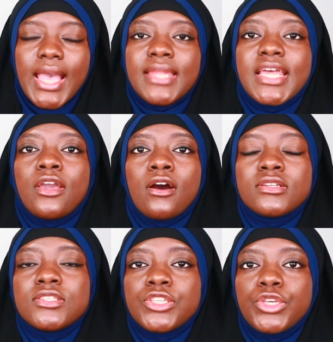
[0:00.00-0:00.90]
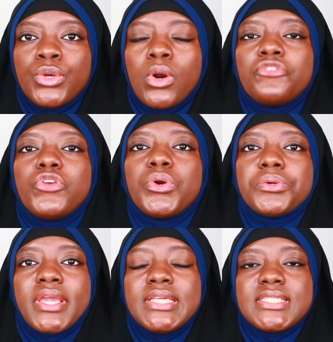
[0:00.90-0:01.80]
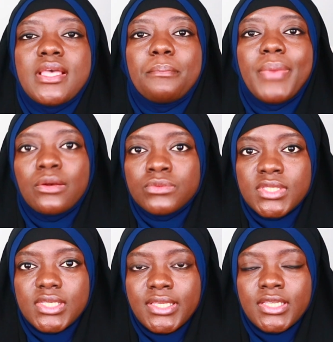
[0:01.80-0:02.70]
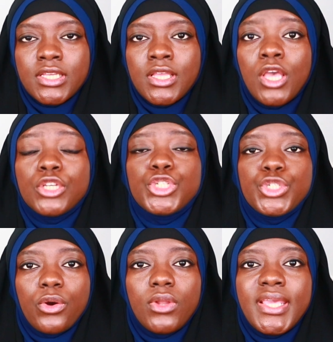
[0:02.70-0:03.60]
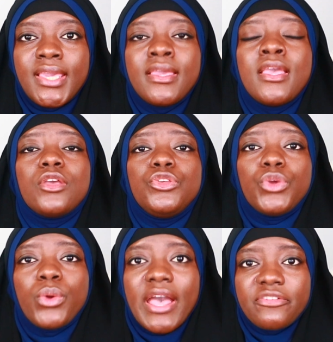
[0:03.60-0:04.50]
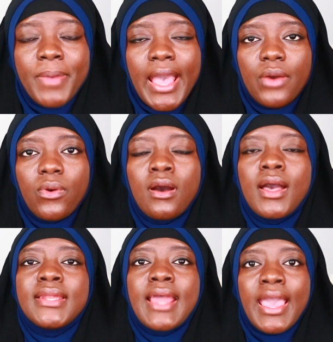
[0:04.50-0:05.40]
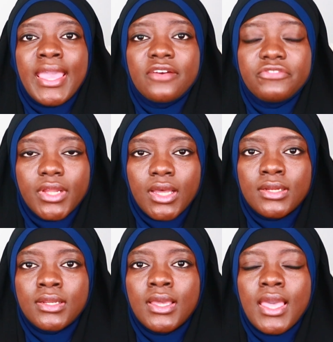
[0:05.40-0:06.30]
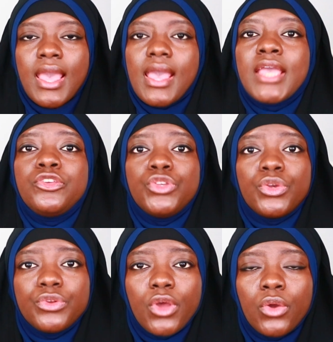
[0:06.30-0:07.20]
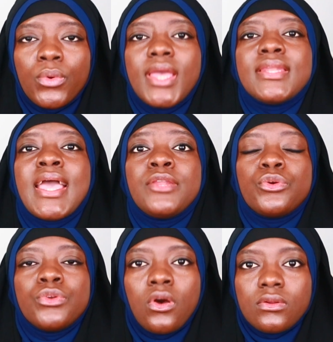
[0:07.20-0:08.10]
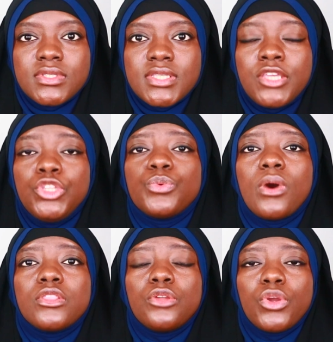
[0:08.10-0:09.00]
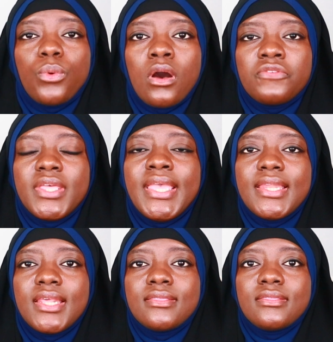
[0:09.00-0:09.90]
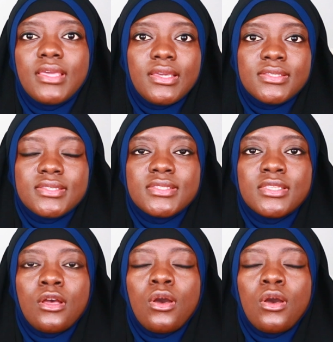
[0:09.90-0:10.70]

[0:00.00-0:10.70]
and I ask you of your great bounty. Surely you have power and I have none, and you know and I know not, and you are the knower of the hidden things.